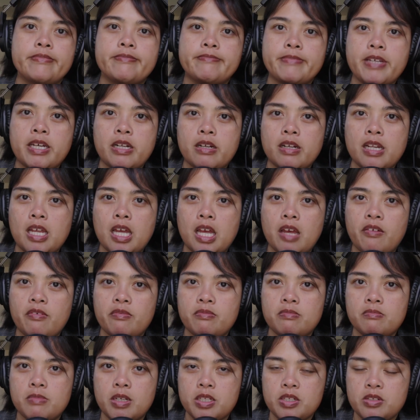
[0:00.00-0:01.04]
I don't
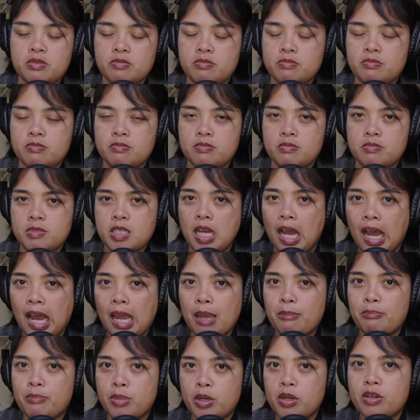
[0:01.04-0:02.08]
have much
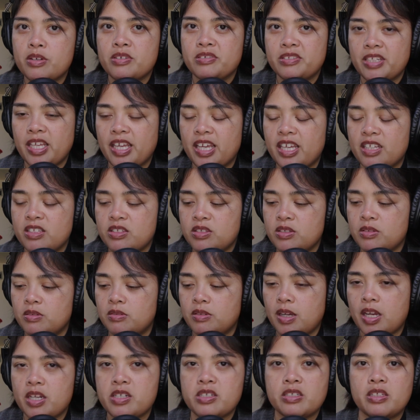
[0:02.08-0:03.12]
time per se to
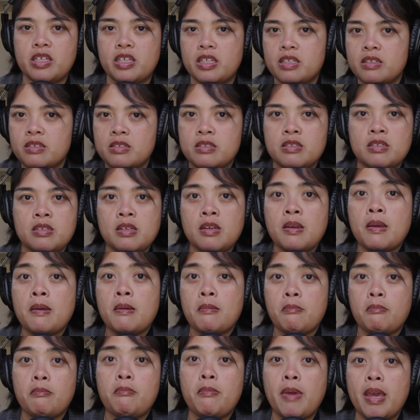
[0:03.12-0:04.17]
actually
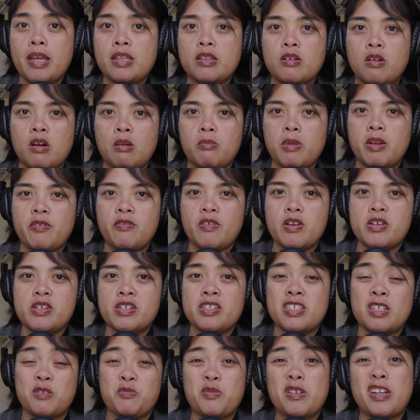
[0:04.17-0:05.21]
make the homemade
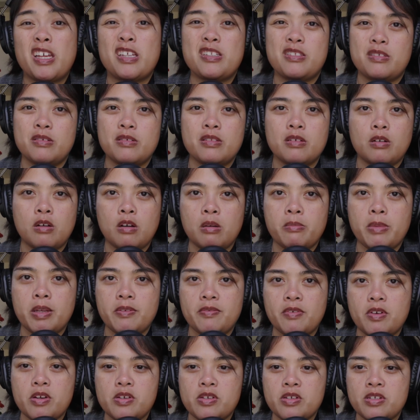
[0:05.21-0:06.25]
versions. And when I do the homemade
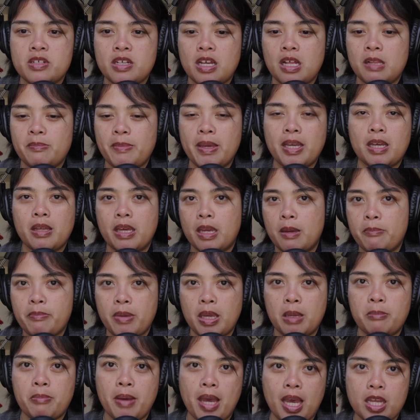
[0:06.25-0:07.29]
version, I'll make like a
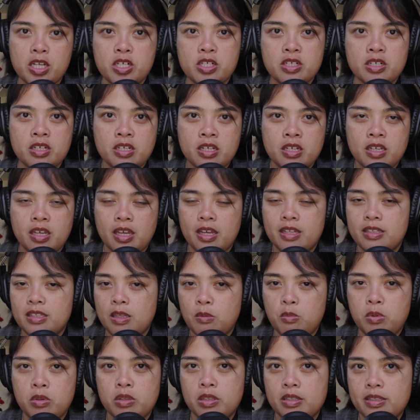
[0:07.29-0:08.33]
big batch, and they
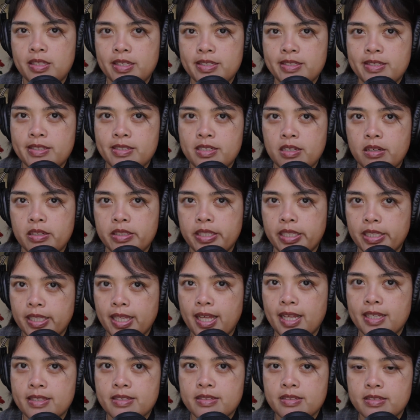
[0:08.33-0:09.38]
wouldn't necessarily
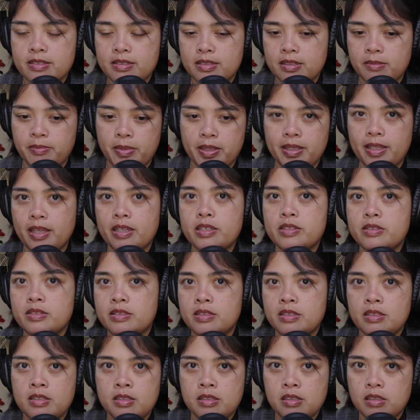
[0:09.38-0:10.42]
last until my next
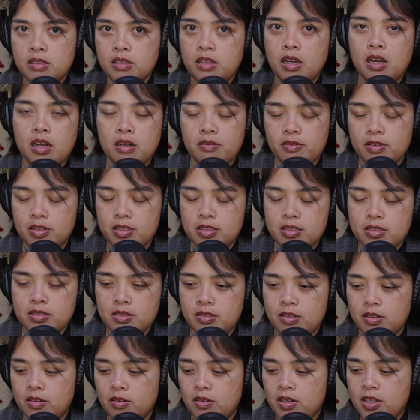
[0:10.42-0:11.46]
long run.
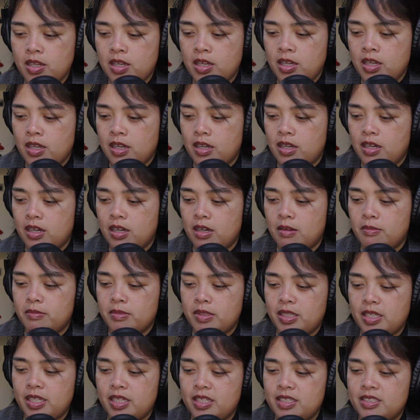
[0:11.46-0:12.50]
So,
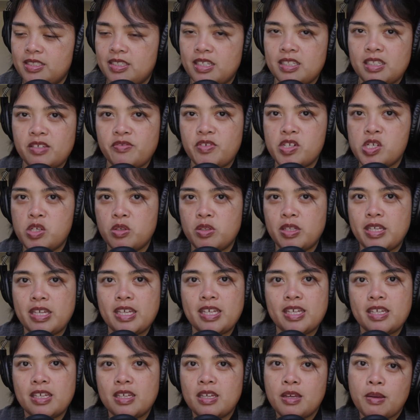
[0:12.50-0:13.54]
these
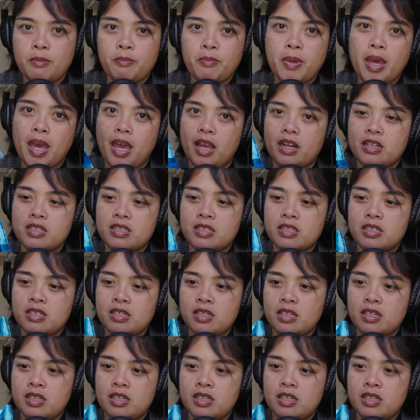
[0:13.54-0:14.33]
individually packed